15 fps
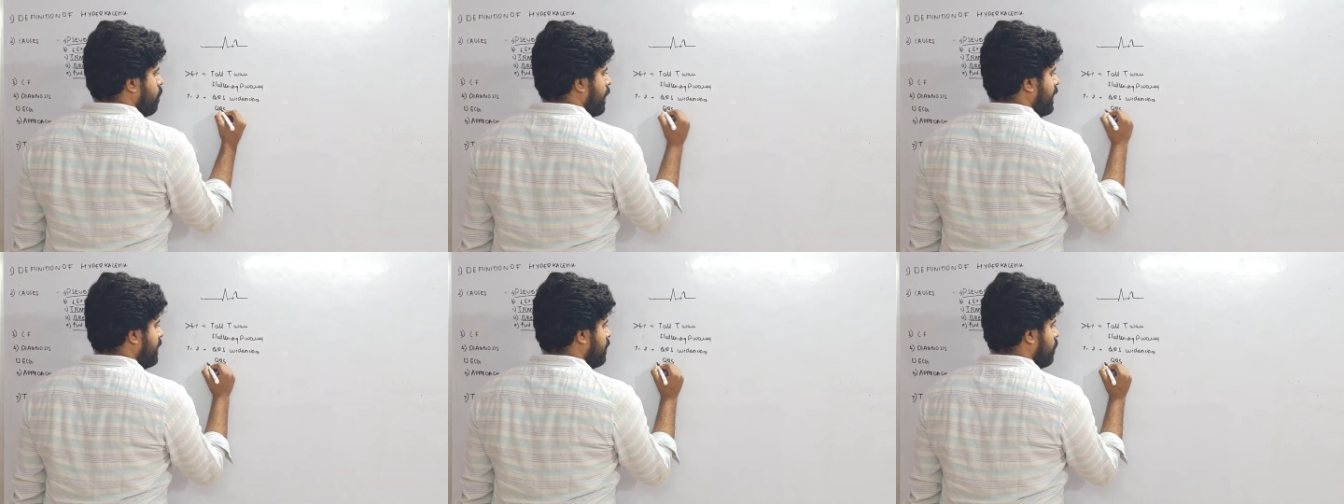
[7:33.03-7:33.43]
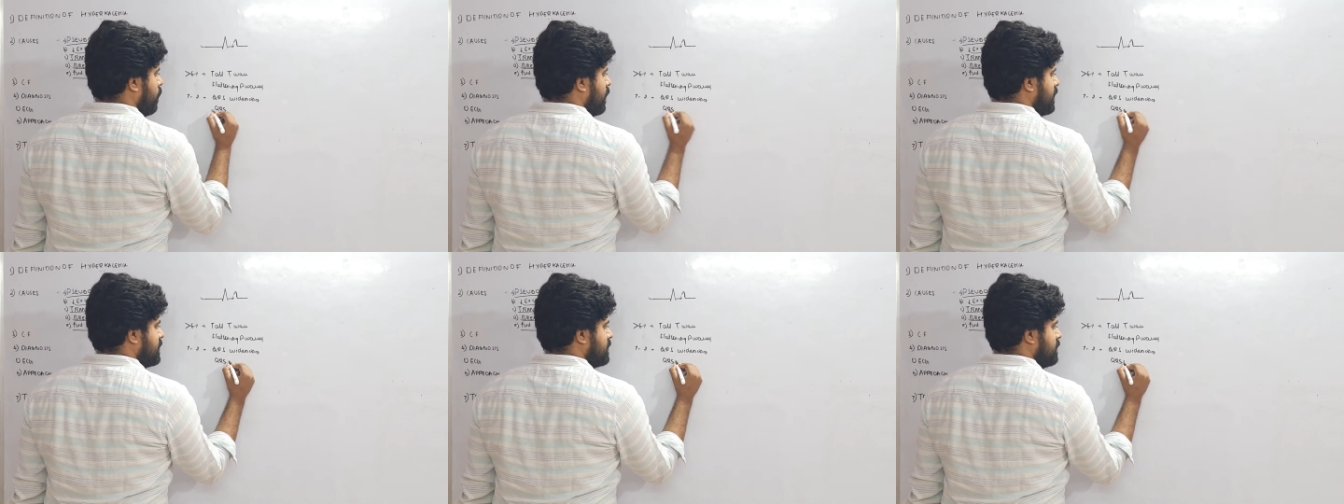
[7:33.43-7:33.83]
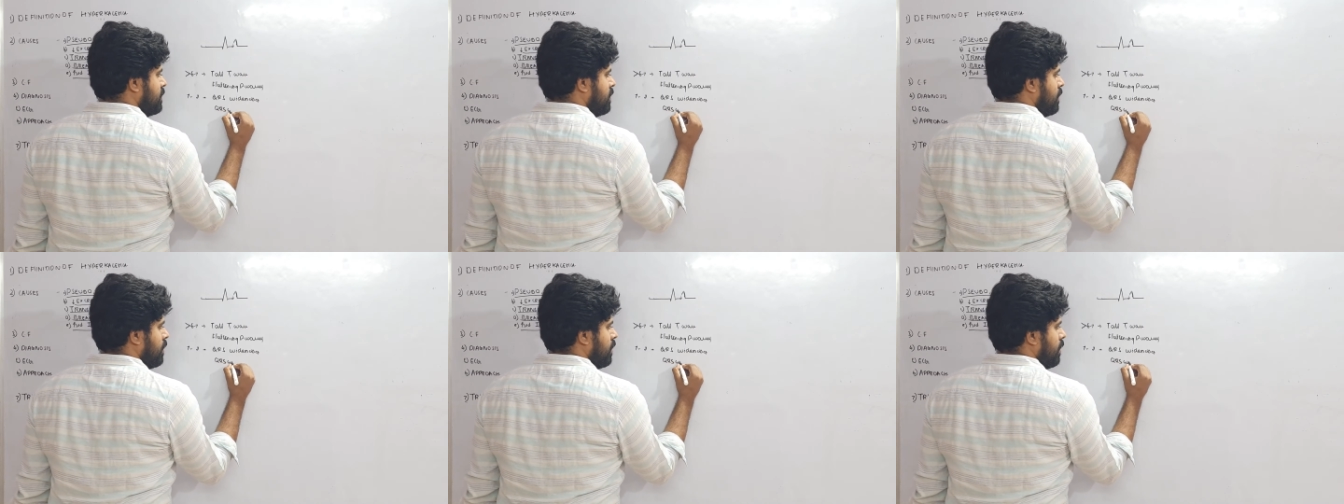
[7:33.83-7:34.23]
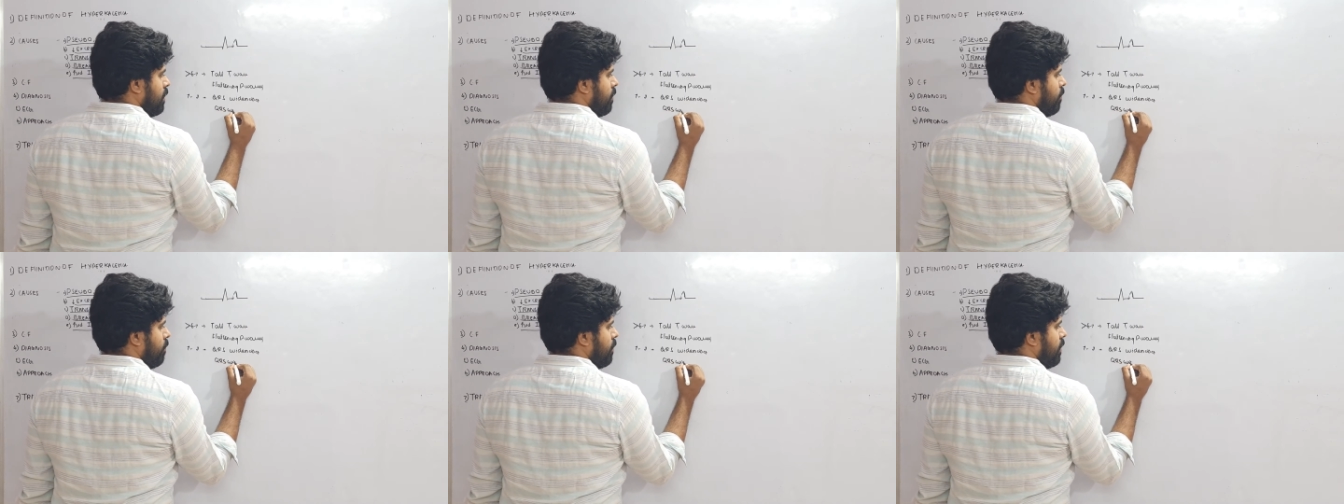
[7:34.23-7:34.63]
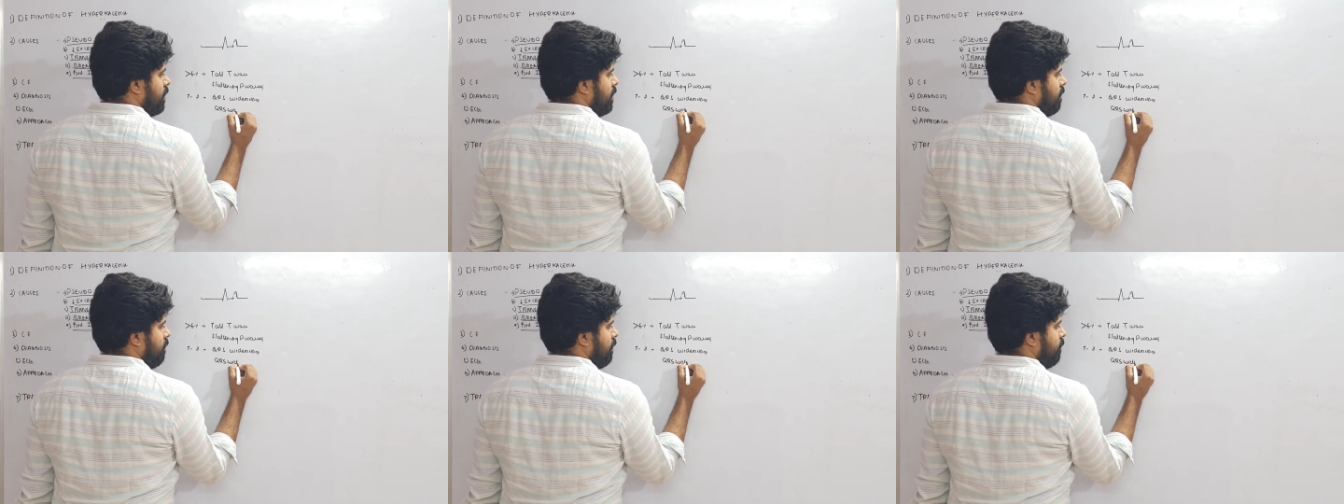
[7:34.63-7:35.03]
wide QRS
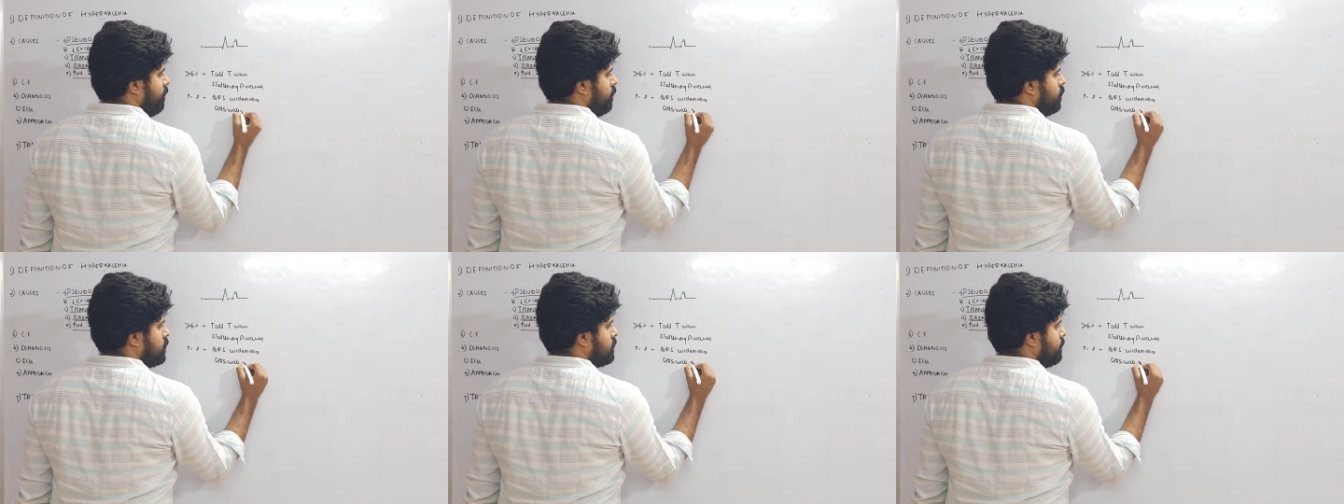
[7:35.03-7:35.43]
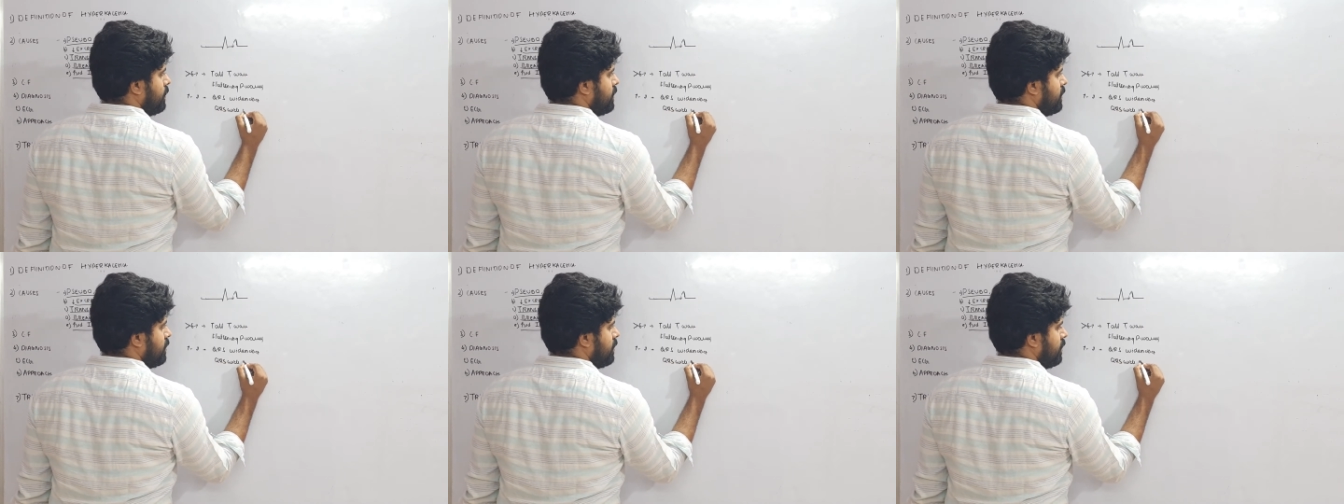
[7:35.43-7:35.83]
will fuse with